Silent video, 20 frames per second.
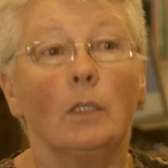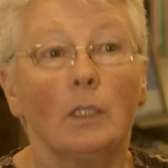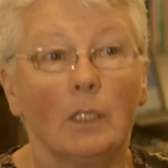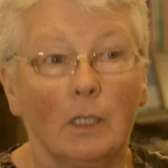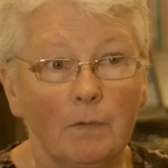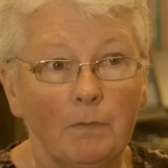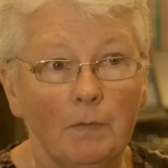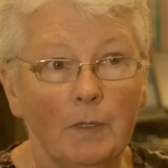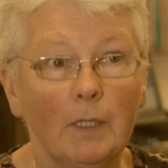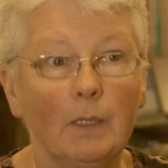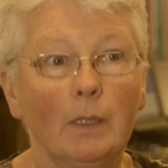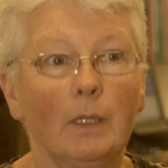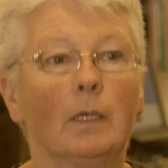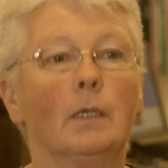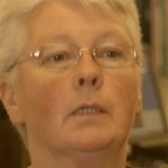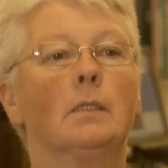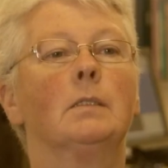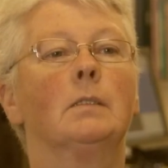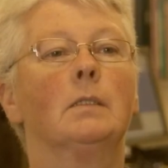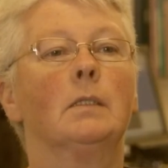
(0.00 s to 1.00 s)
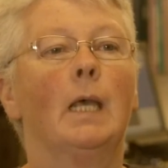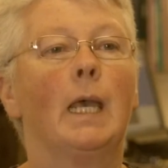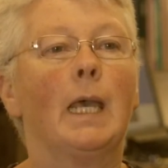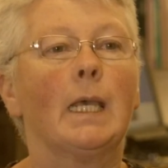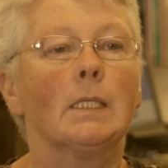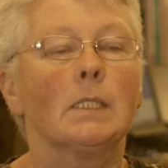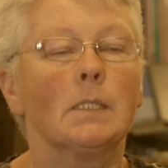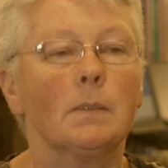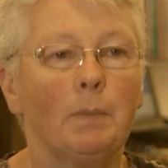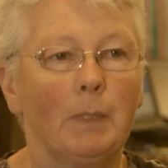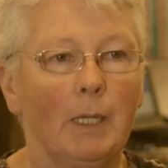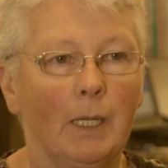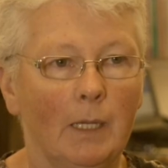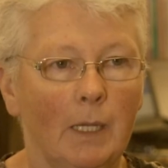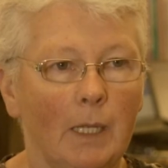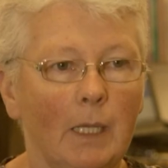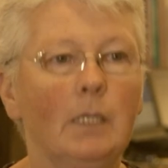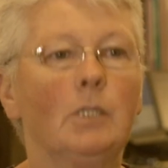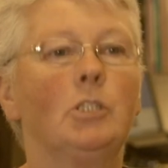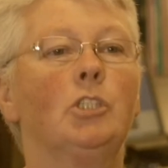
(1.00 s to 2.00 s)
giving that
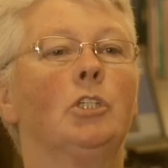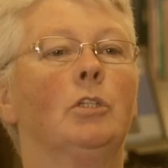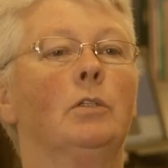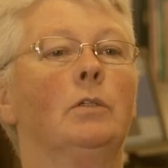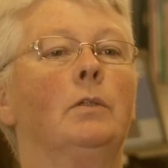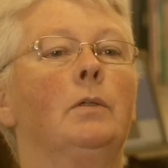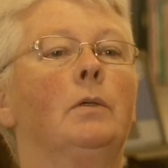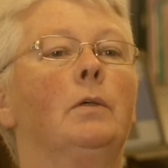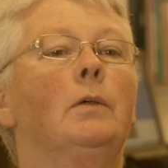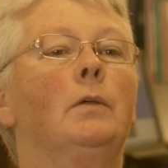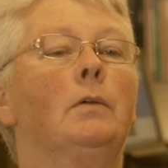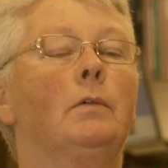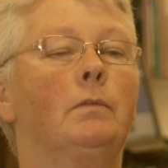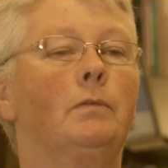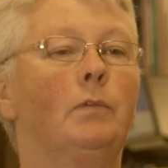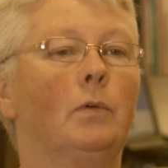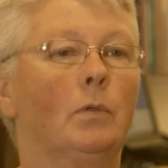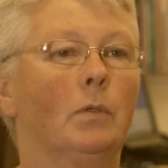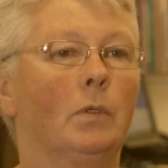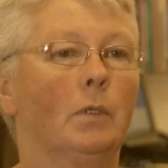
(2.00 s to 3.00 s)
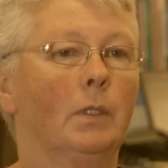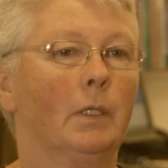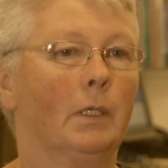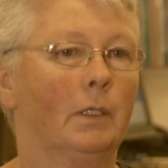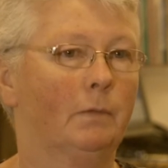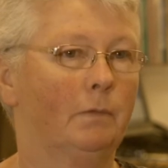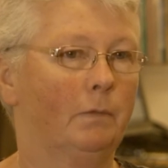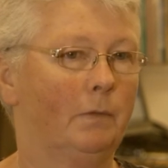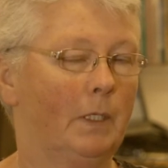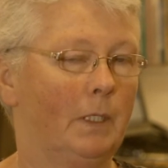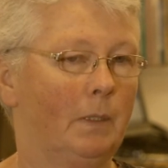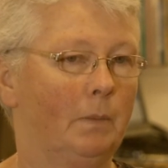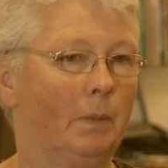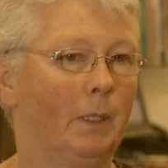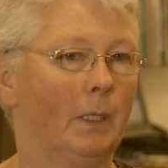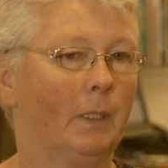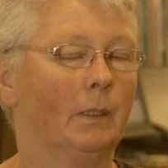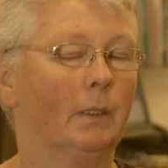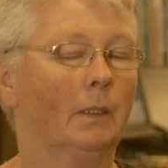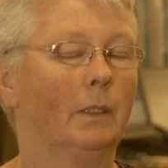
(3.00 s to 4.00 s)
explanation for that
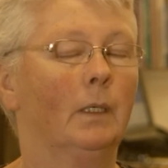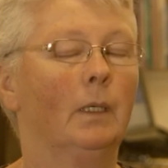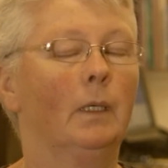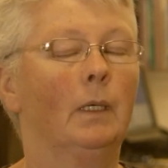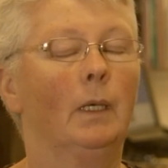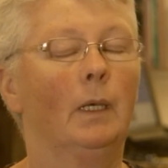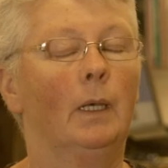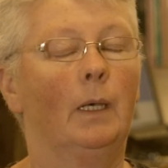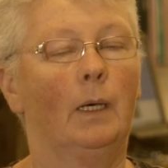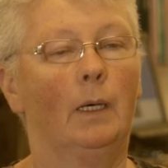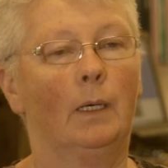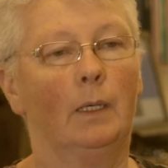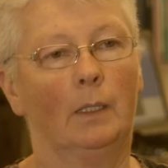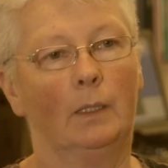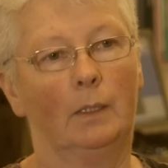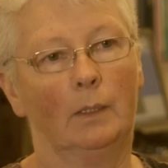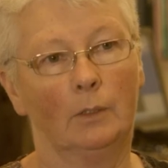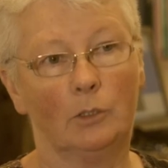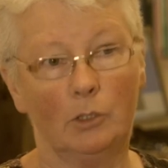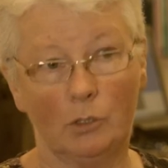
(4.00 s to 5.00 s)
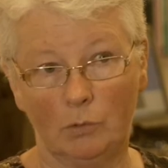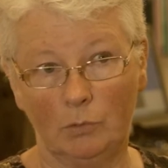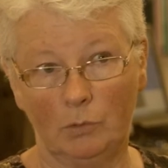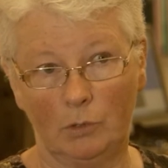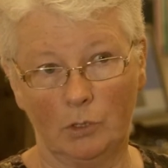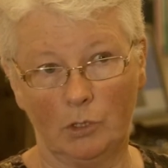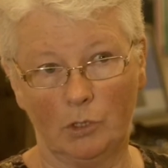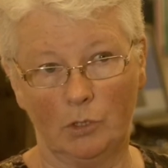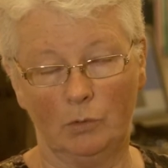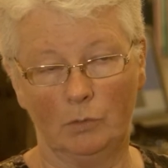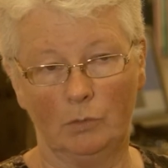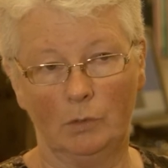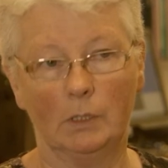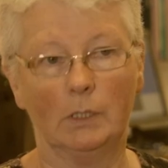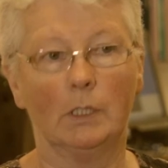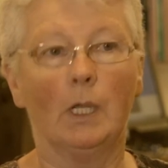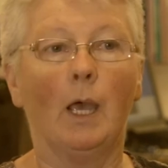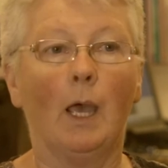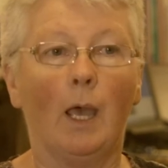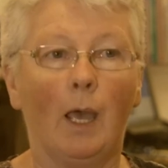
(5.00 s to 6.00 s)
feedback to the
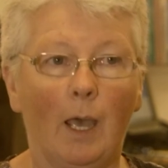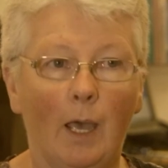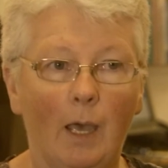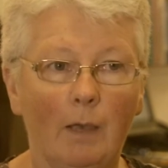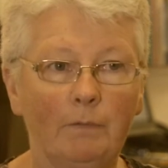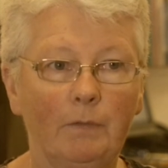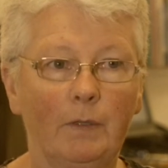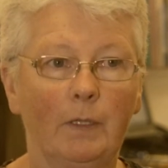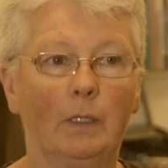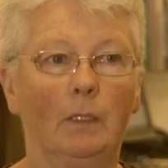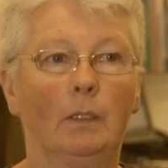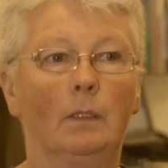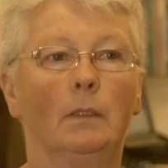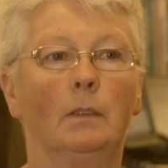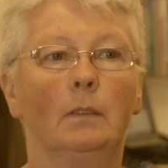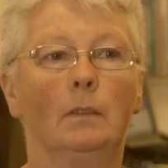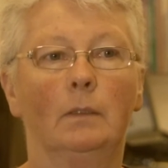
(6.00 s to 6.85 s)
student, having